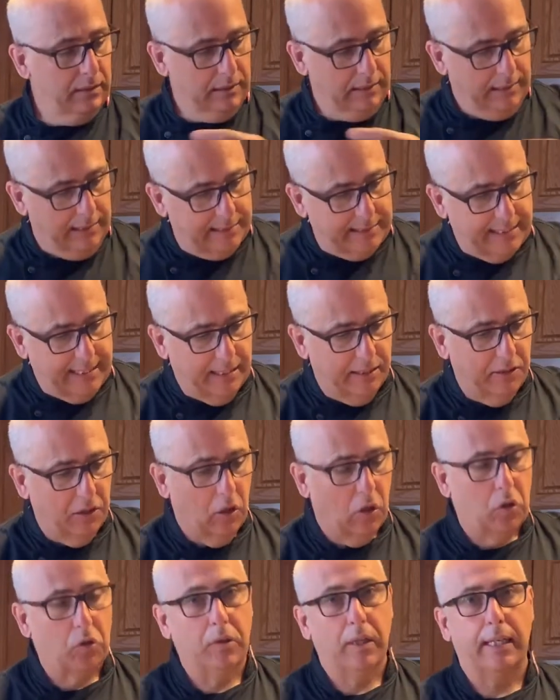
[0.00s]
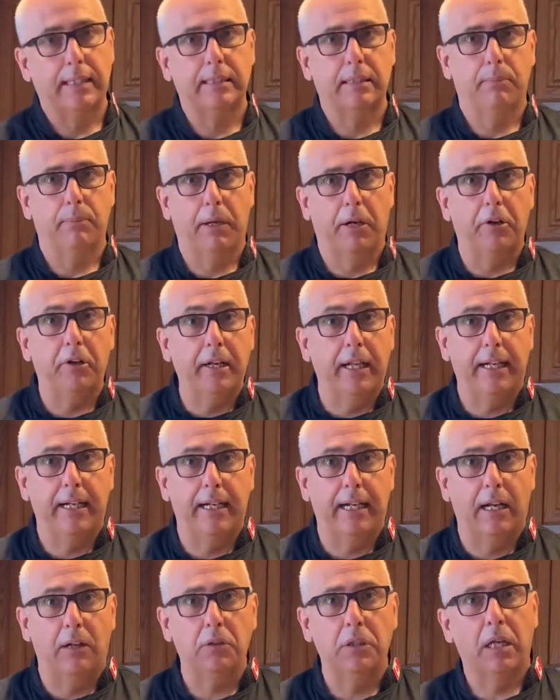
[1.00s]
Let's get it all nice and
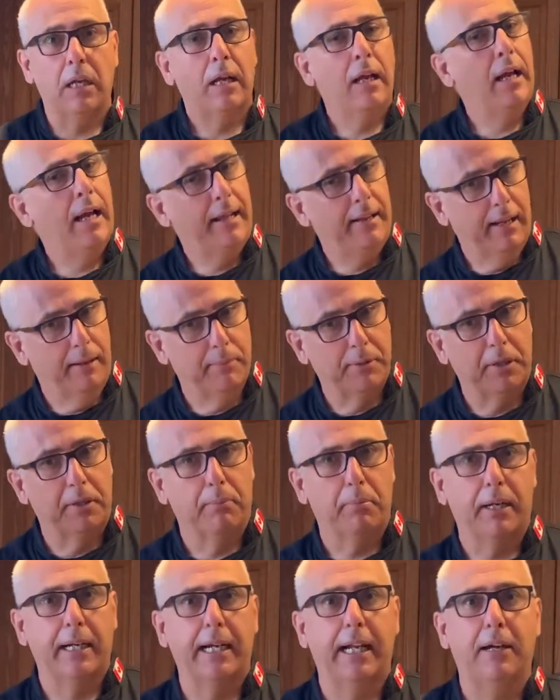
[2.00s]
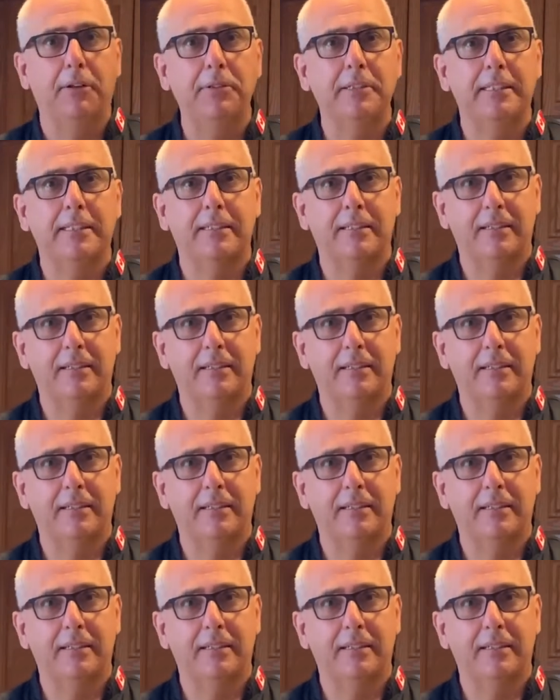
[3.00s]
marinated out. And then I'm going to bring it out.